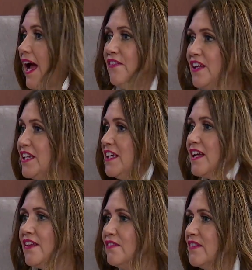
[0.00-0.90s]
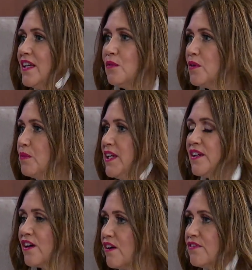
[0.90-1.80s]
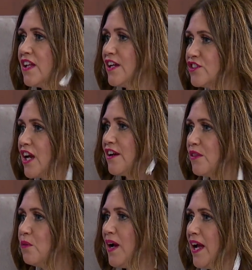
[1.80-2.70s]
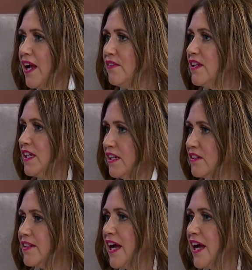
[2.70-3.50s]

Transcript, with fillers: And then he and then when we get our flesh out of the way, then He can